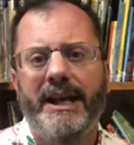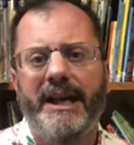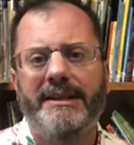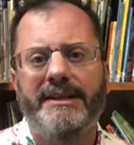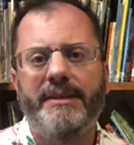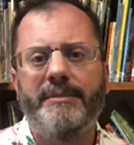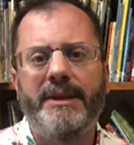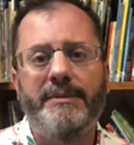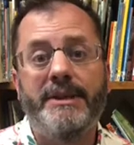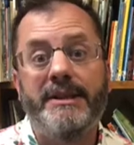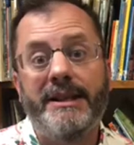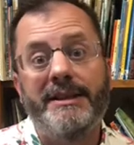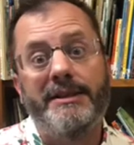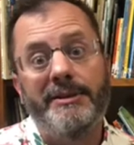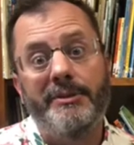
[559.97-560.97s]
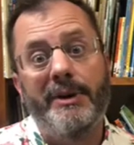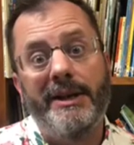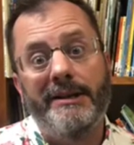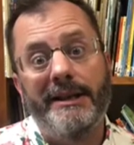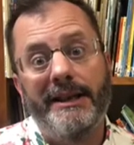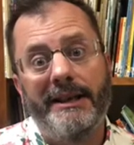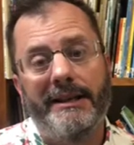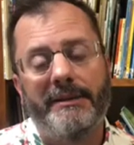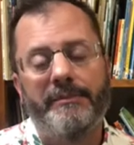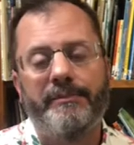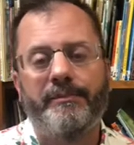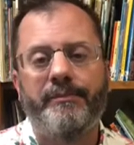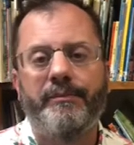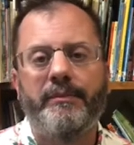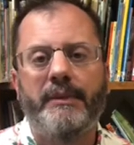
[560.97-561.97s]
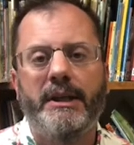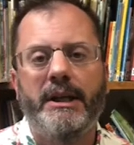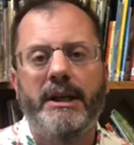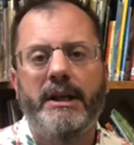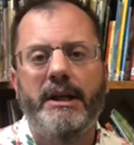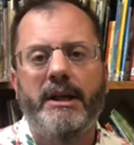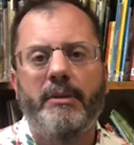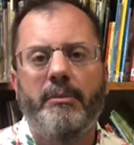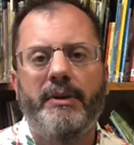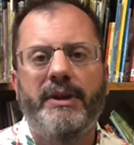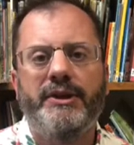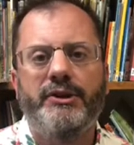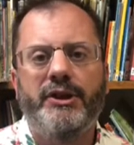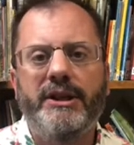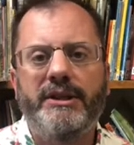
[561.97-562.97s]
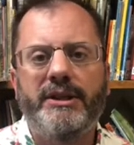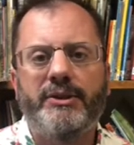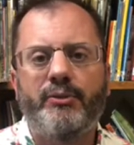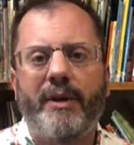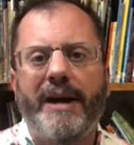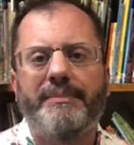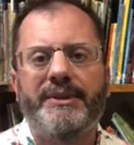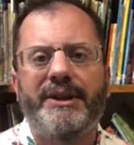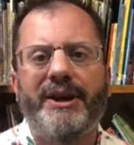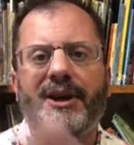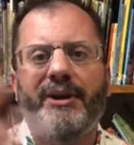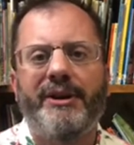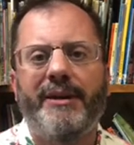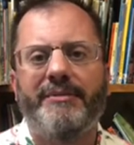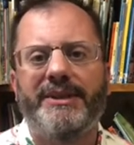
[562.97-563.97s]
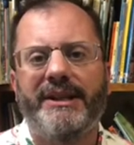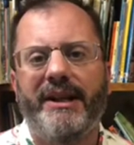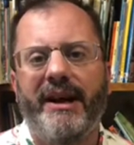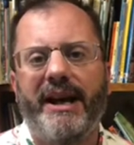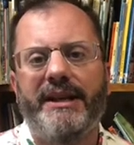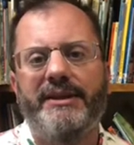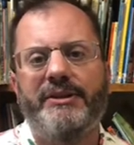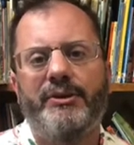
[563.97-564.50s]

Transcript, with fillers: And sometimes it takes us a while to get it. But then Jesus wraps it all up tonight